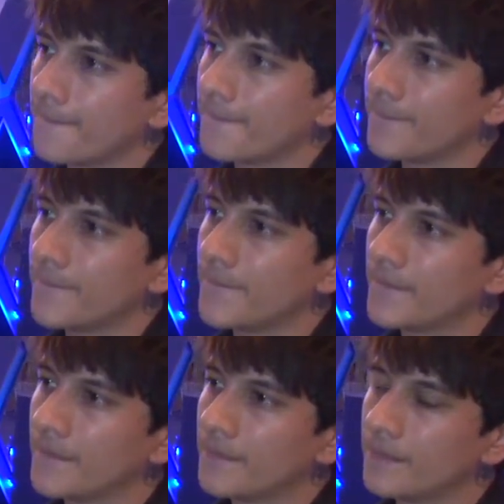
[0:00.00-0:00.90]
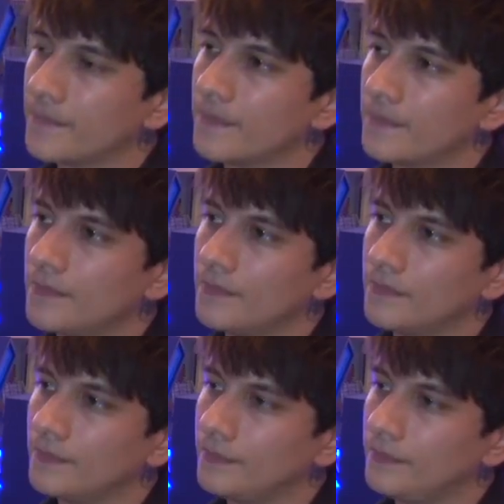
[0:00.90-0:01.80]

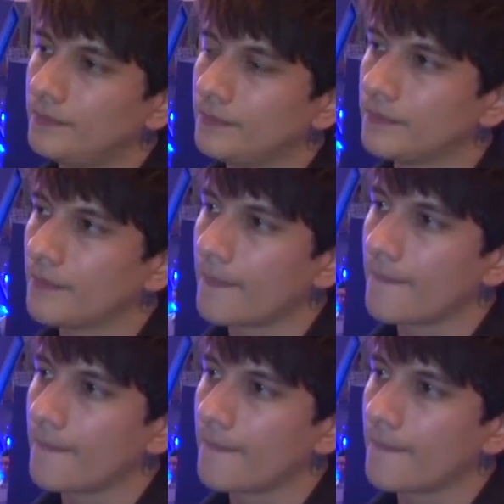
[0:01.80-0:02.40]
(not speaking)